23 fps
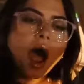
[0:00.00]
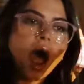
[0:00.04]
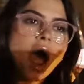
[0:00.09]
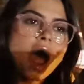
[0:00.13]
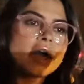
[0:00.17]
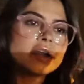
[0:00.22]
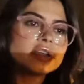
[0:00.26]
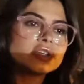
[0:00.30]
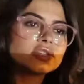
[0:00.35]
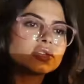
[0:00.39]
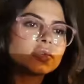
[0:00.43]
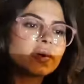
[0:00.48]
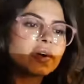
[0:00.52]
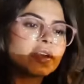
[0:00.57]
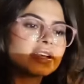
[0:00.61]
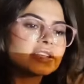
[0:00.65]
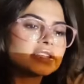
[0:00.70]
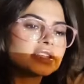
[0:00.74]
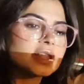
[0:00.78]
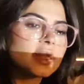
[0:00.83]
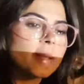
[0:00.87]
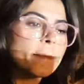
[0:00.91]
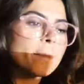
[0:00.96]
I just went
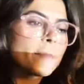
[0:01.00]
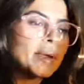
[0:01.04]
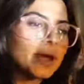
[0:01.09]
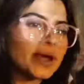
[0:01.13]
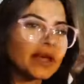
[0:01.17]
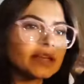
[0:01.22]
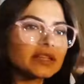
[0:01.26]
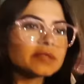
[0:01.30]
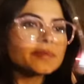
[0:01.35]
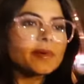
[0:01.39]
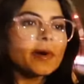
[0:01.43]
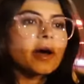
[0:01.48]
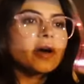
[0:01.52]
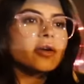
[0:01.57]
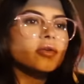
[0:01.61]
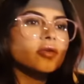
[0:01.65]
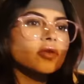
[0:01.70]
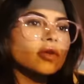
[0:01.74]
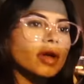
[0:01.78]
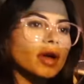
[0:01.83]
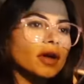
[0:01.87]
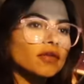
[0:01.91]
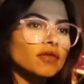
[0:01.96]
into the biggest
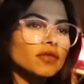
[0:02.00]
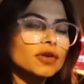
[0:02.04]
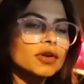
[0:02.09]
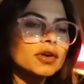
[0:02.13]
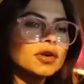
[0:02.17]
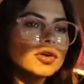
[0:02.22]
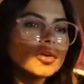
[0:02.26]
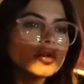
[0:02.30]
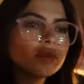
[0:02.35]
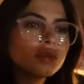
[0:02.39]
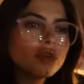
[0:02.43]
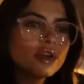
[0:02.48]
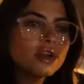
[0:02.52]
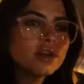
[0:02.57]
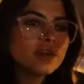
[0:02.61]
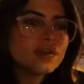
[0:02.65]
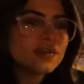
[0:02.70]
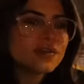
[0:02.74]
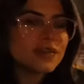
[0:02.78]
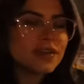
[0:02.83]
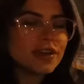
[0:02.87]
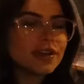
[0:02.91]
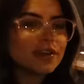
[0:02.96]
pothole ever. Hopefully I
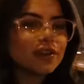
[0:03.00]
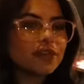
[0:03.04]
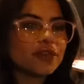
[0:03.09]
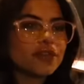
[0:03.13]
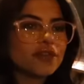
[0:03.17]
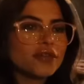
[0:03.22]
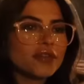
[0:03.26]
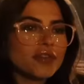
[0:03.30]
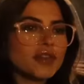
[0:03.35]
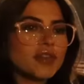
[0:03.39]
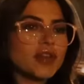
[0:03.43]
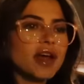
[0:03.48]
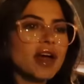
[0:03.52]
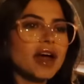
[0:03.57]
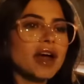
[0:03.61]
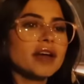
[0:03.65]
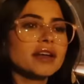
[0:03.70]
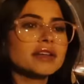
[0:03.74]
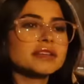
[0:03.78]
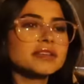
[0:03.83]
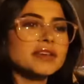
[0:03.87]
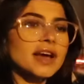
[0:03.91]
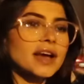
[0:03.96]
don't get a
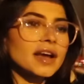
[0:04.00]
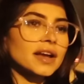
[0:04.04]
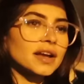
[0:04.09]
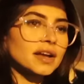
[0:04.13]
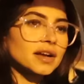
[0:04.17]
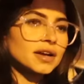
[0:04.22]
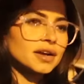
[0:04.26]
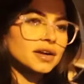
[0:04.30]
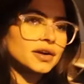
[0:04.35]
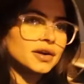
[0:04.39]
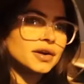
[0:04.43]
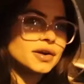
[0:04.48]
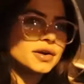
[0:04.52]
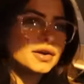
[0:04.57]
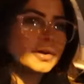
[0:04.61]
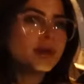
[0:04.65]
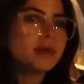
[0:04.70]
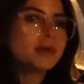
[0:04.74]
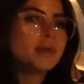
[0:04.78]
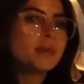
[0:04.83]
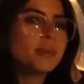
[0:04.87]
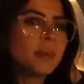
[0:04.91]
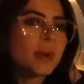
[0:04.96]
flat
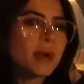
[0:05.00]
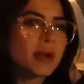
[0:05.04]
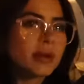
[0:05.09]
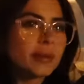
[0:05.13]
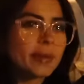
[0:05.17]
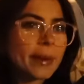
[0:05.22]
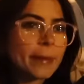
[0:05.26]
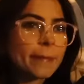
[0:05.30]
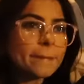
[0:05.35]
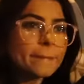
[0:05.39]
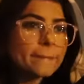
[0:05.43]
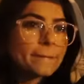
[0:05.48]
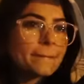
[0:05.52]
tire. Anyway.